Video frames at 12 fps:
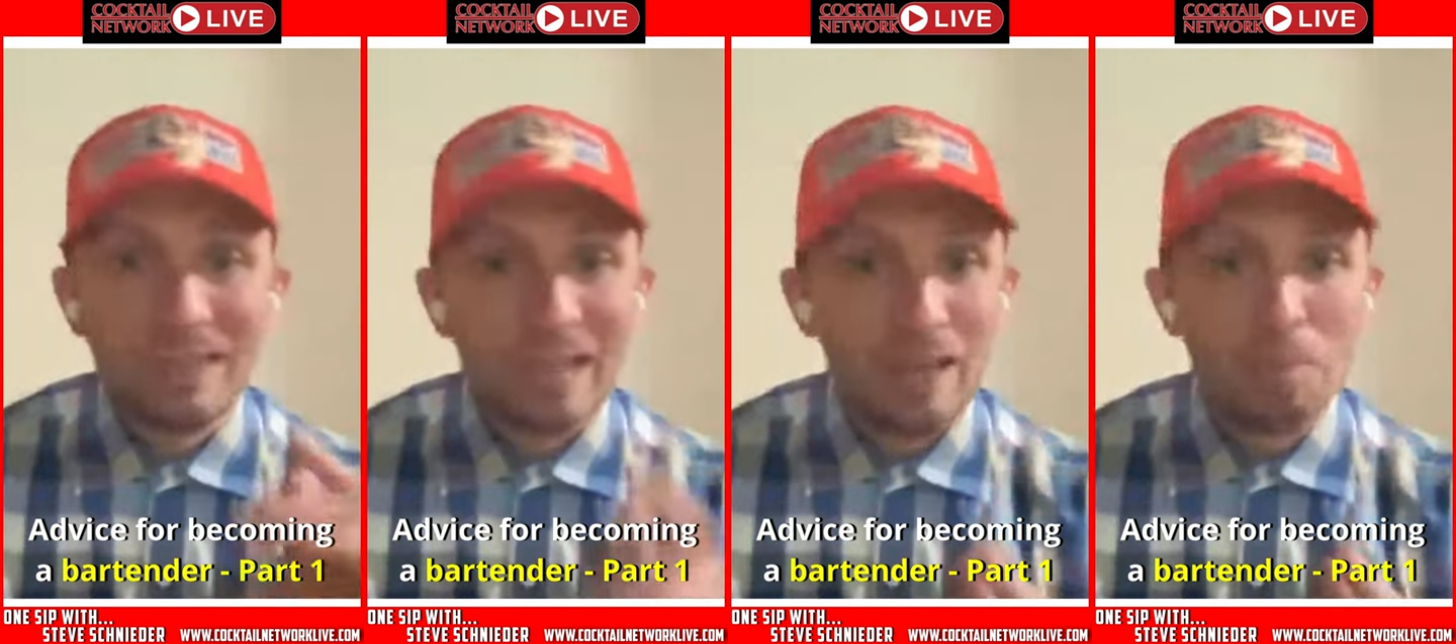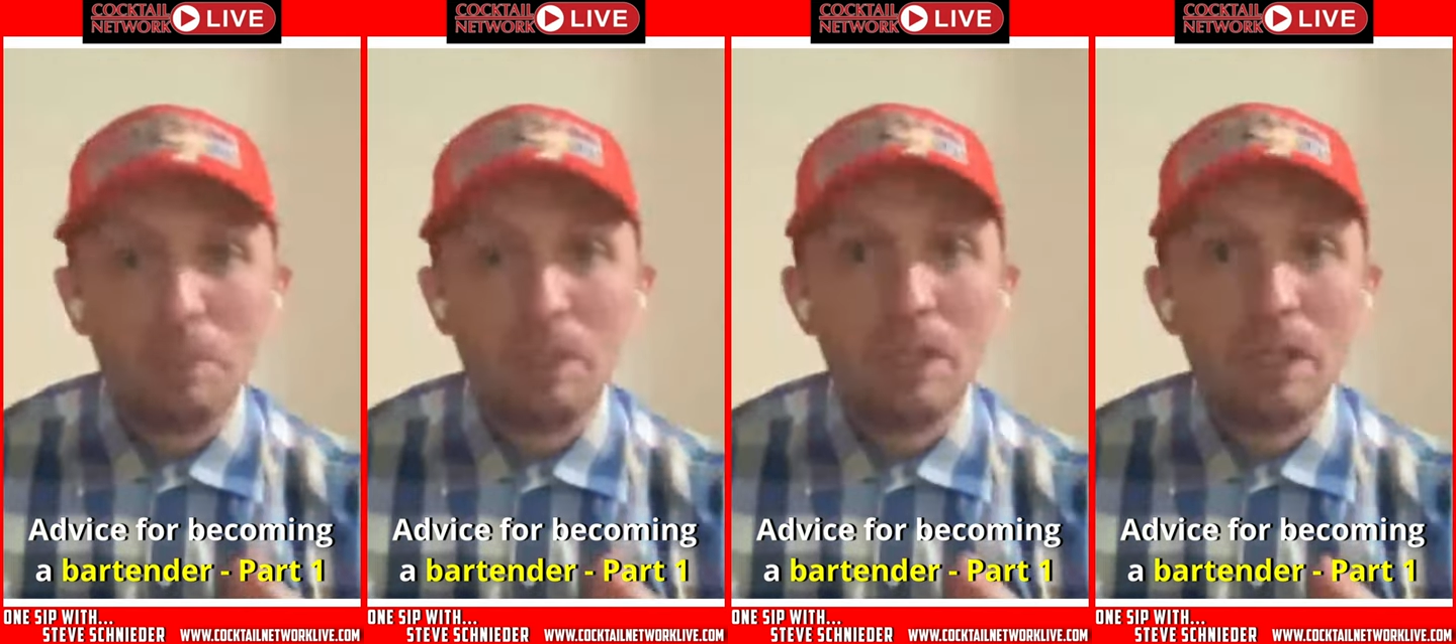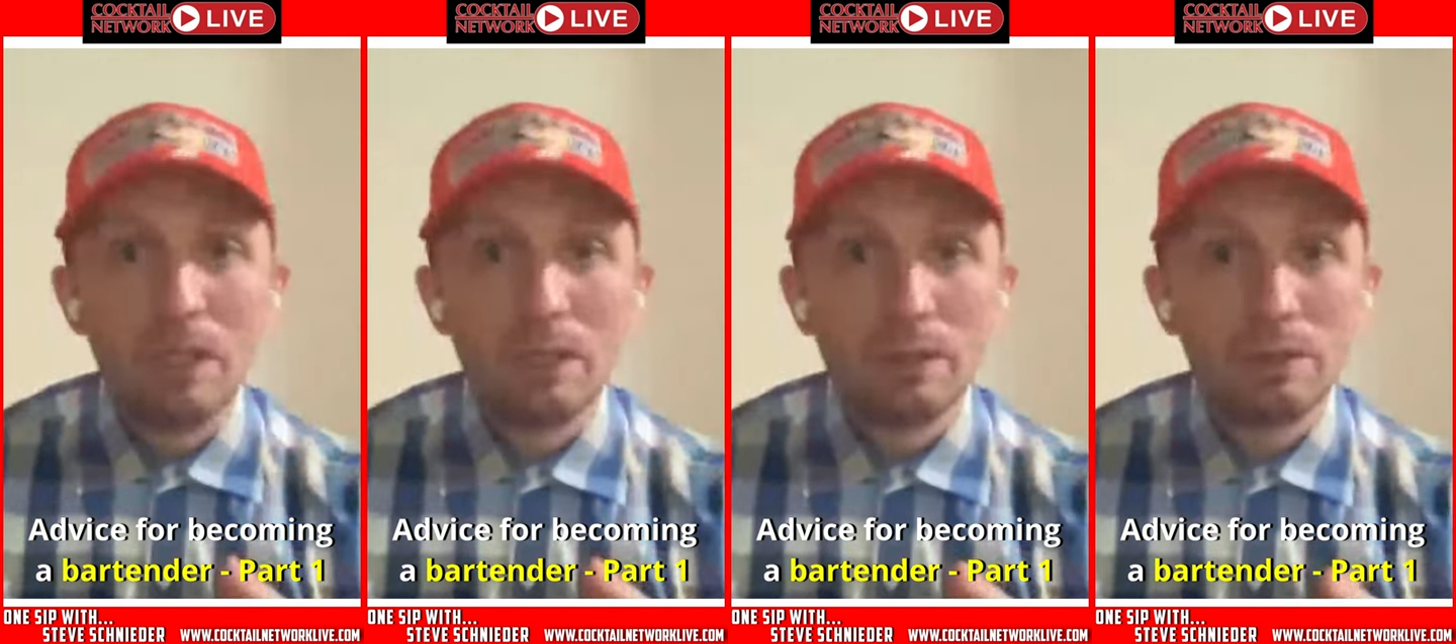you got to be
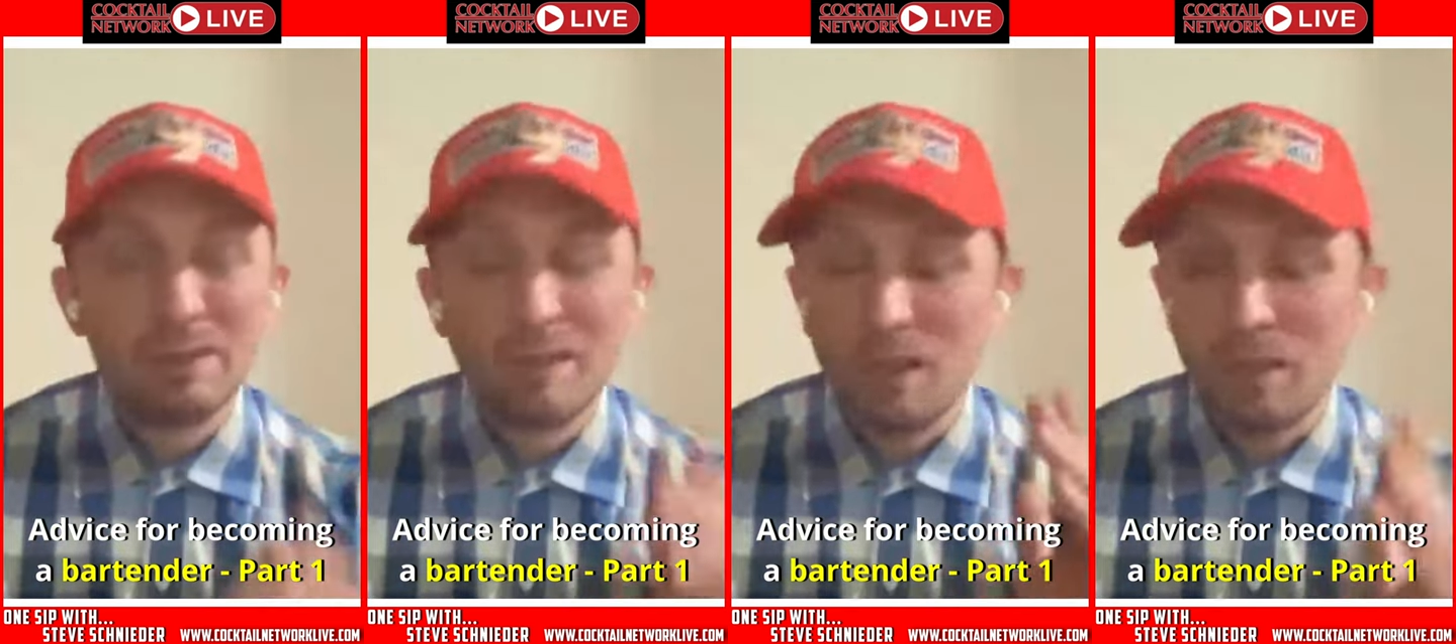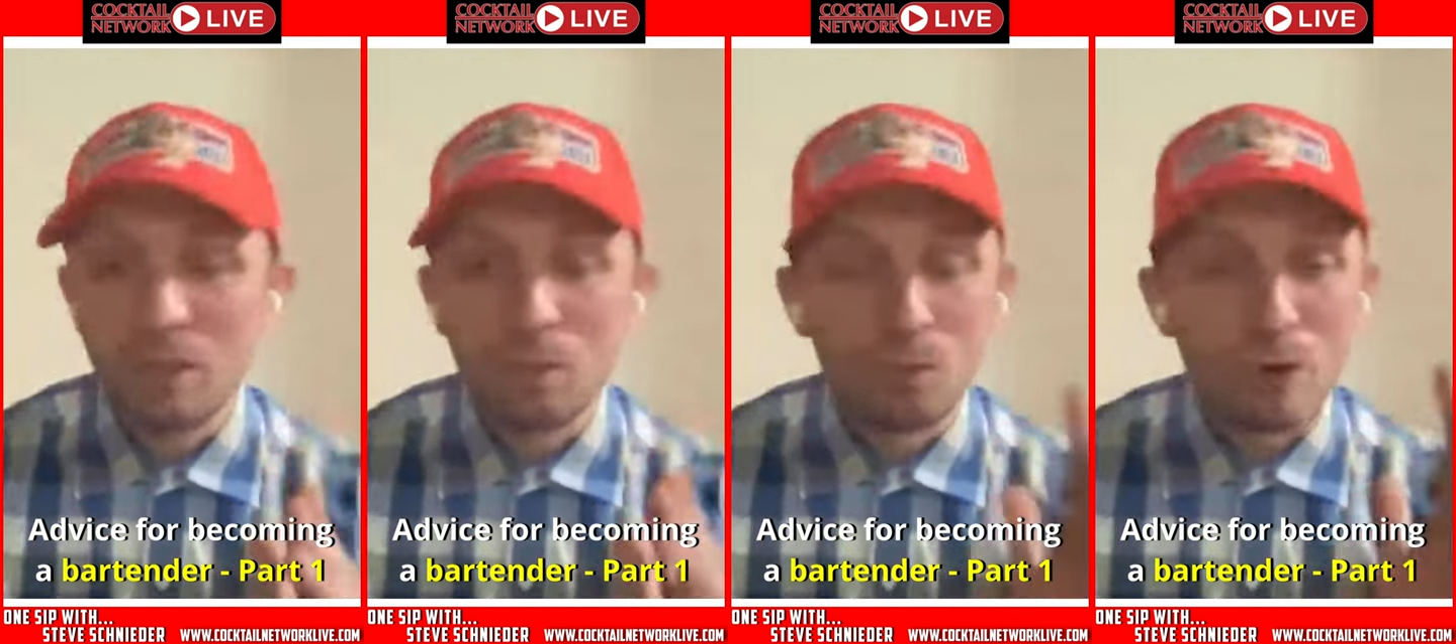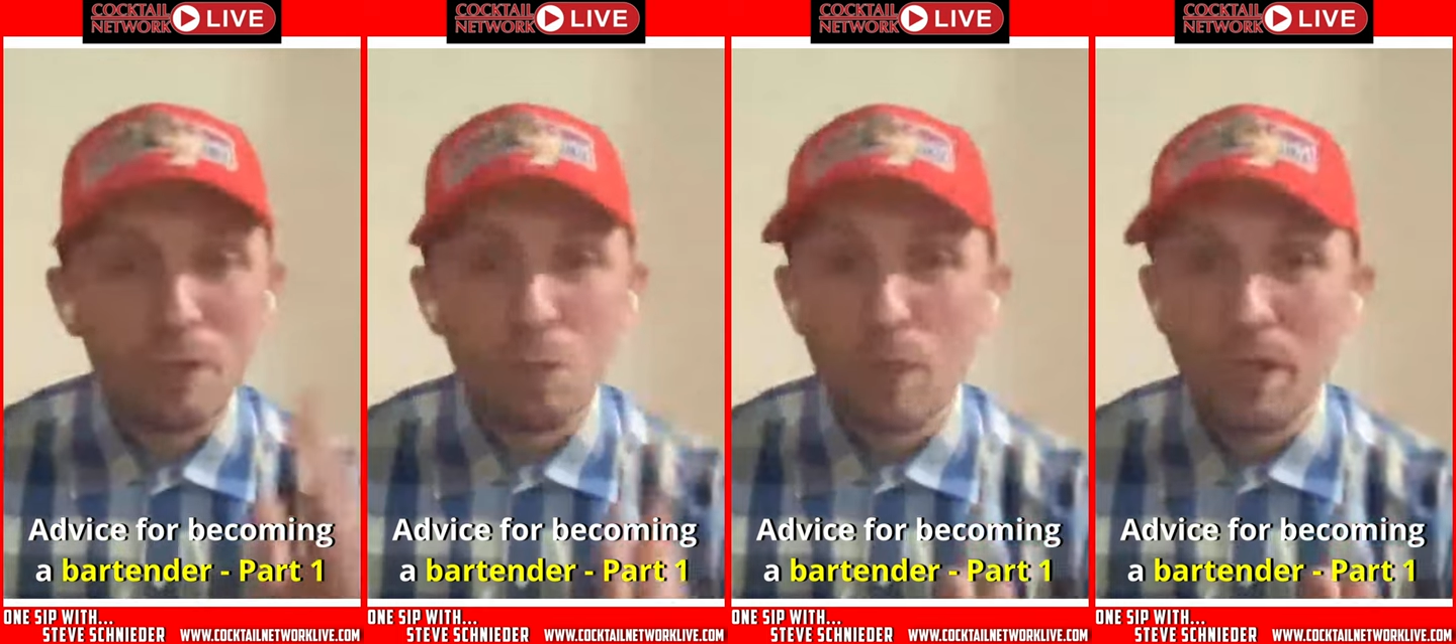there, cover them
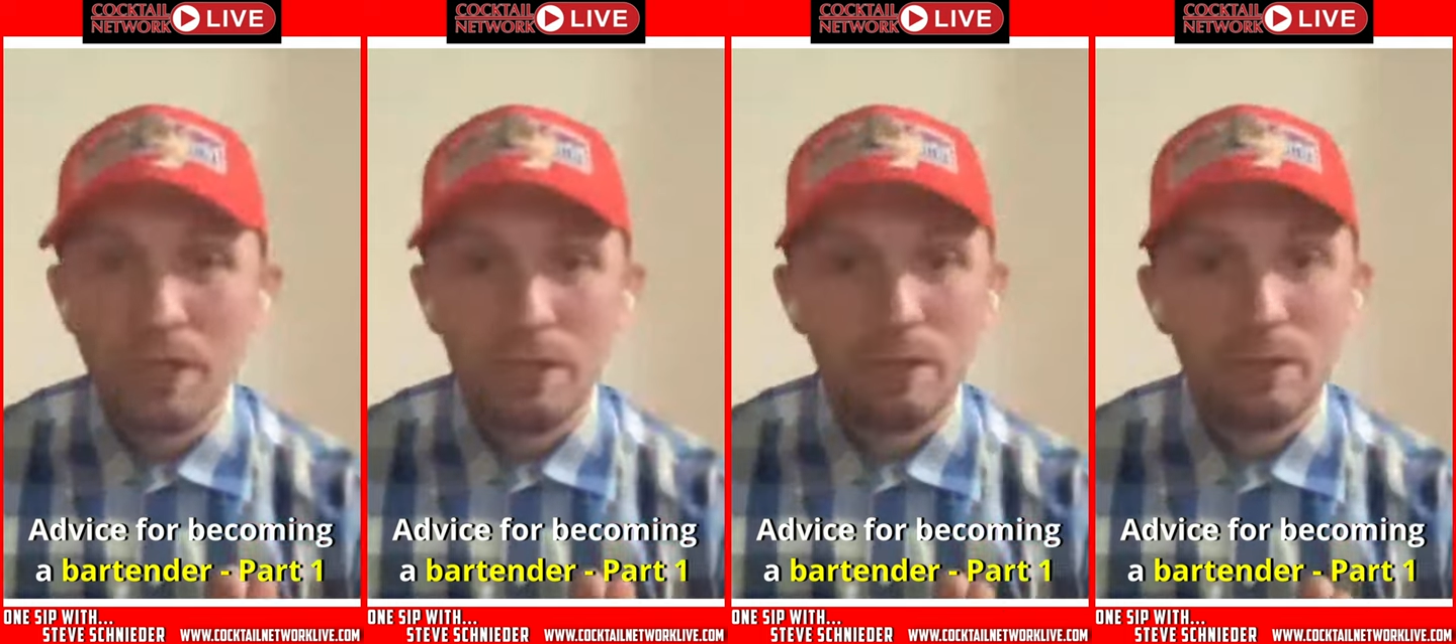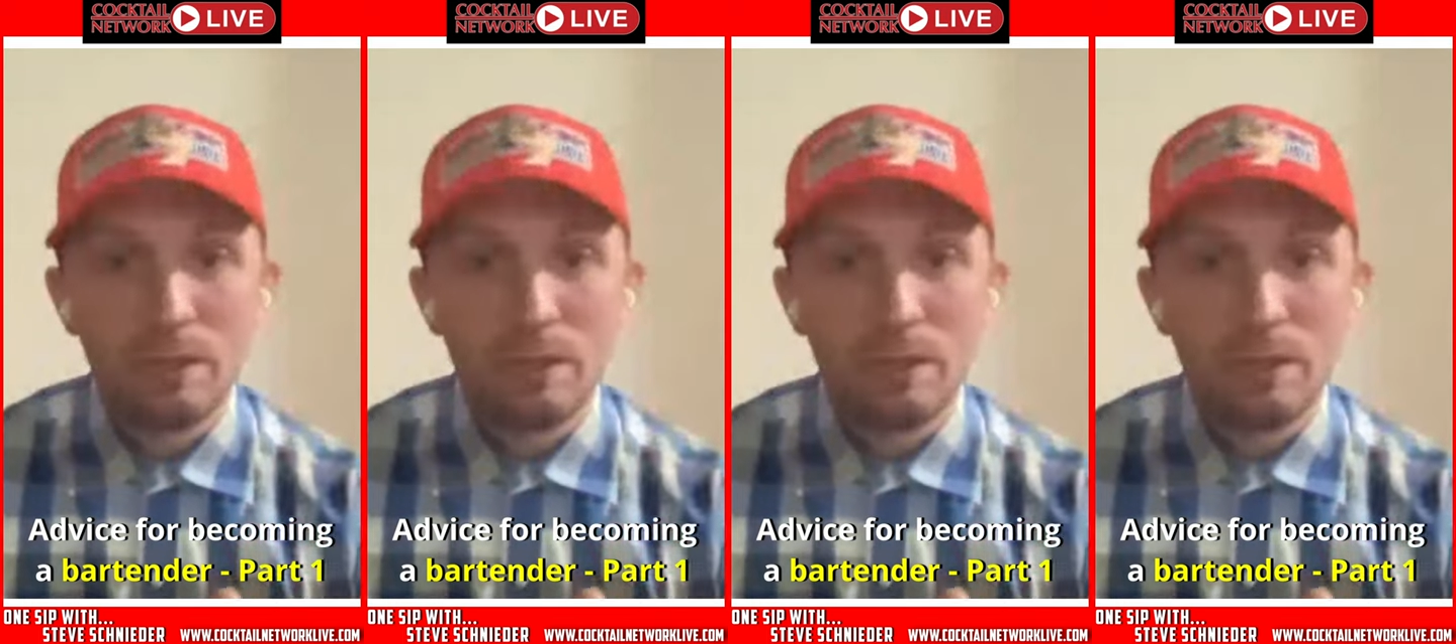right away.